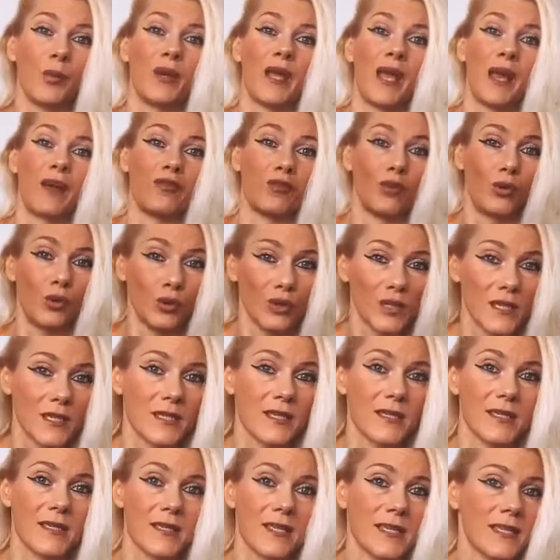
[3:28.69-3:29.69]
We have all these
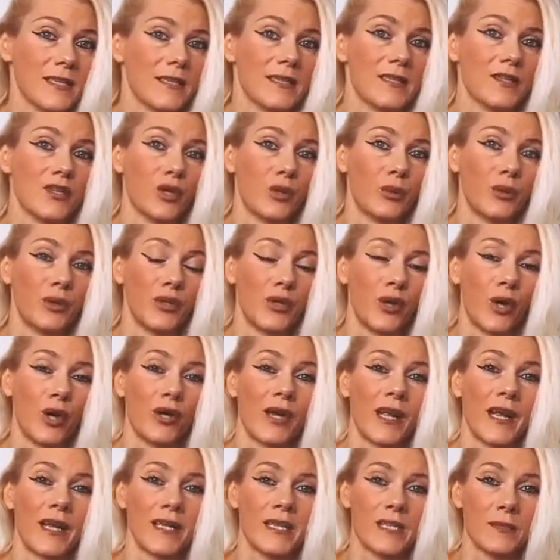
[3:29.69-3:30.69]
diseases going on,
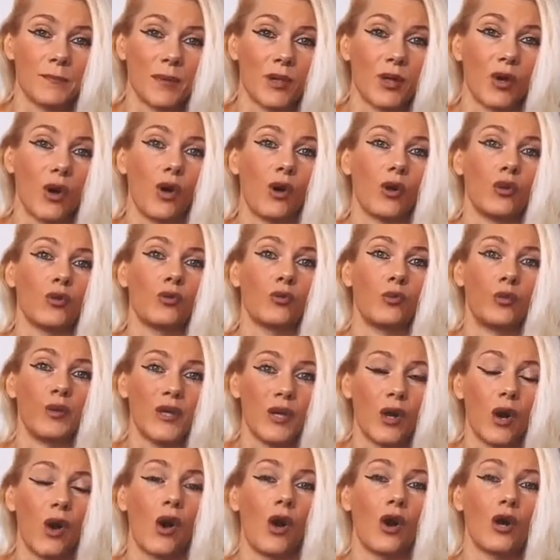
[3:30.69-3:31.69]
and it's because
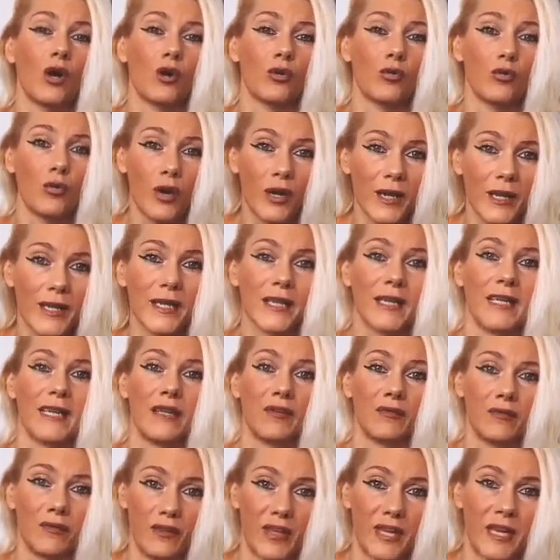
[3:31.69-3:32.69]
we are chronically
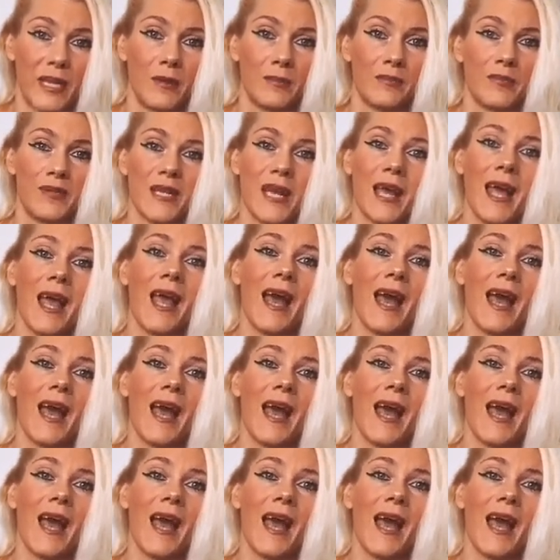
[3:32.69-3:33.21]
inflamed.